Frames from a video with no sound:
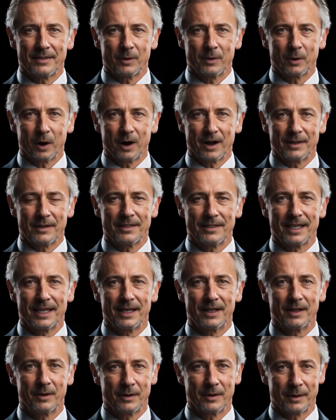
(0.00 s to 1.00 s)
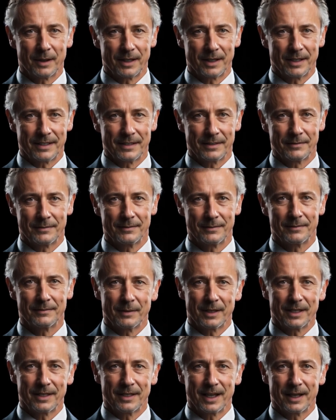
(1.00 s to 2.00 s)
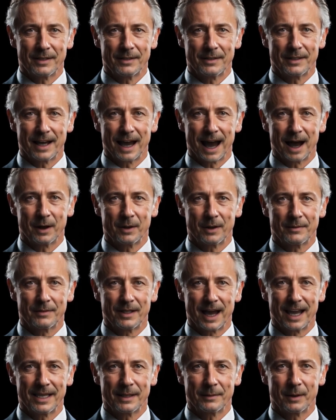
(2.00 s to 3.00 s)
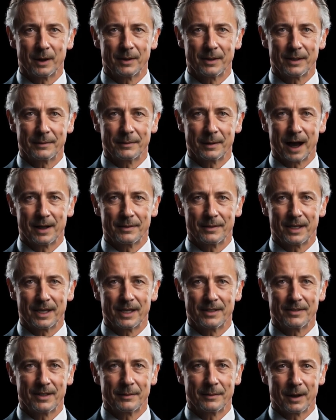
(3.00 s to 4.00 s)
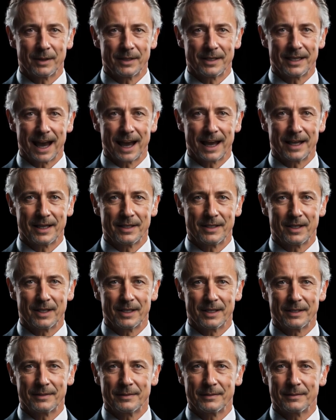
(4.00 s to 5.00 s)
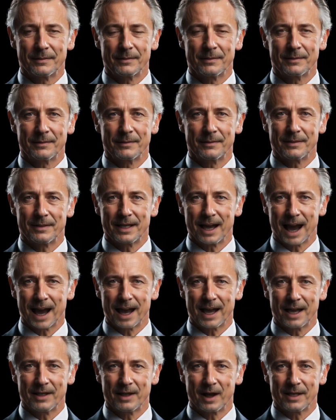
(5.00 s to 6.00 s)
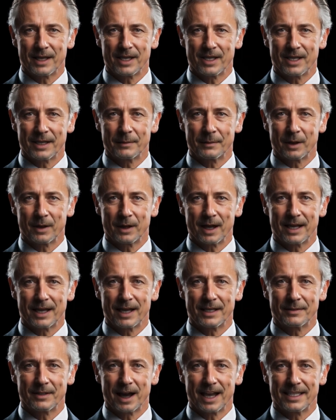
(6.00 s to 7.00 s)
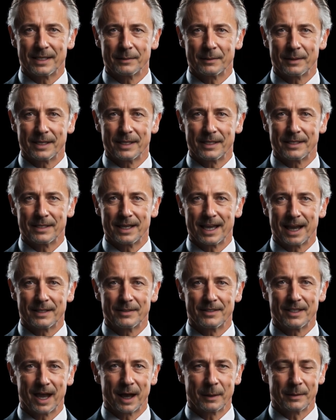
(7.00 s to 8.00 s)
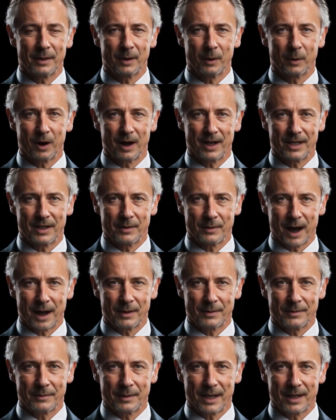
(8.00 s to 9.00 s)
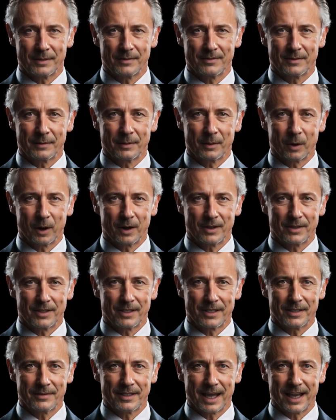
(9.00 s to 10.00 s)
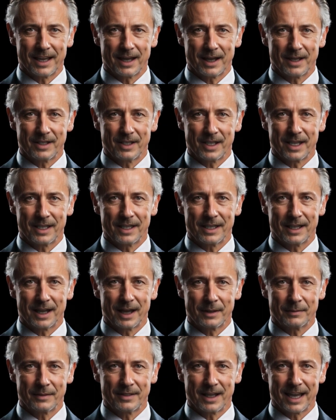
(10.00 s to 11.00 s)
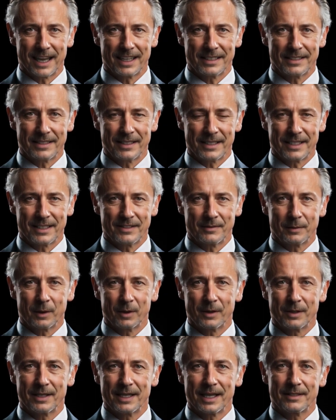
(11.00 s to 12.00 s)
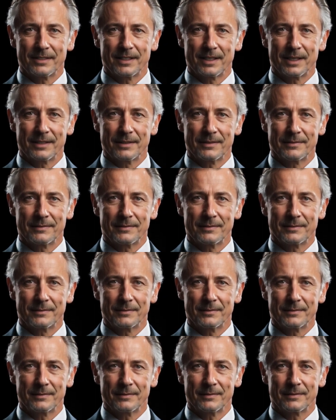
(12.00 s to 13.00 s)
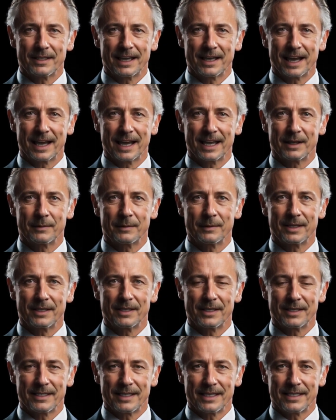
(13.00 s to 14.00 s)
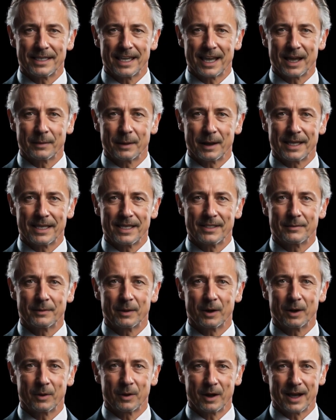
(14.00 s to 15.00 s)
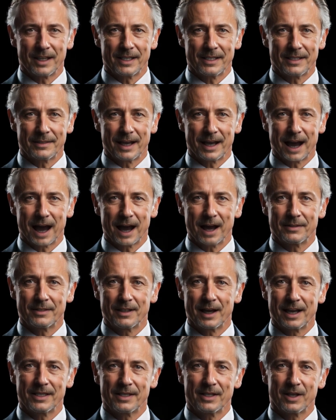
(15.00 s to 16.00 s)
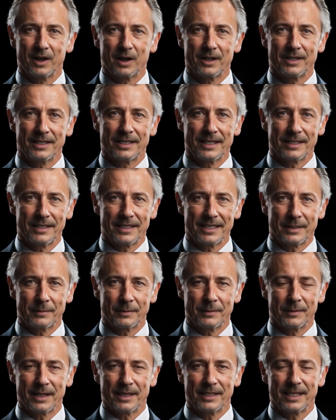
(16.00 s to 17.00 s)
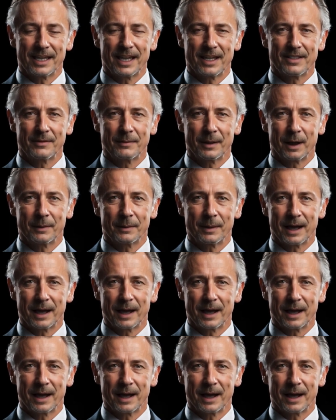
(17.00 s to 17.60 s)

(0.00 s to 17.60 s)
If the bass management exhibits clear limitations that persist despite all possible relocations, considering a dedicated subwoofer could make your life a little easier, just because the separate subwoofer can more freely move around without altering the triangularity, wall clearance, or the height settings of the main stereo channels.